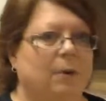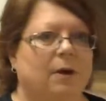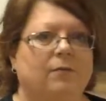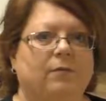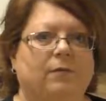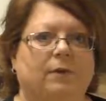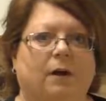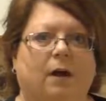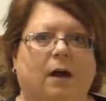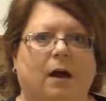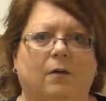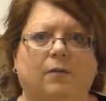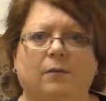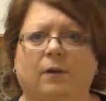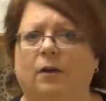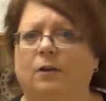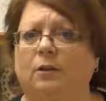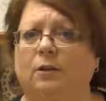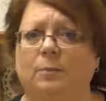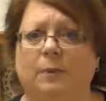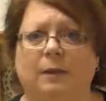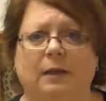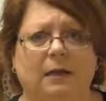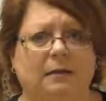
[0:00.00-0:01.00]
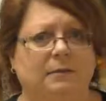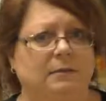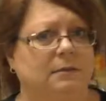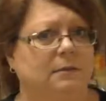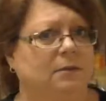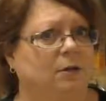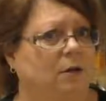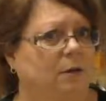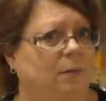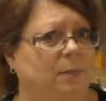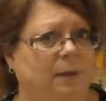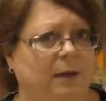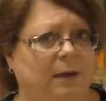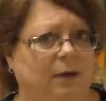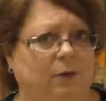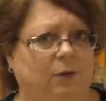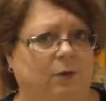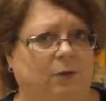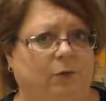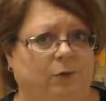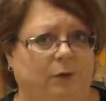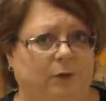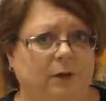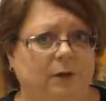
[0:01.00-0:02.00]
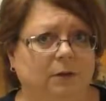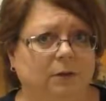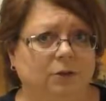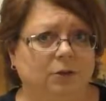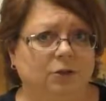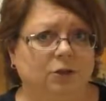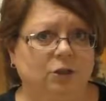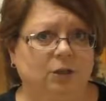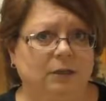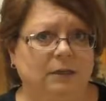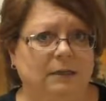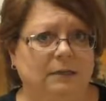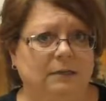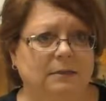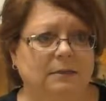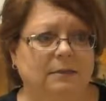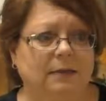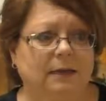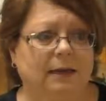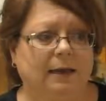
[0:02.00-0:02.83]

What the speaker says: of it off only because it's going to be a grilled cheese,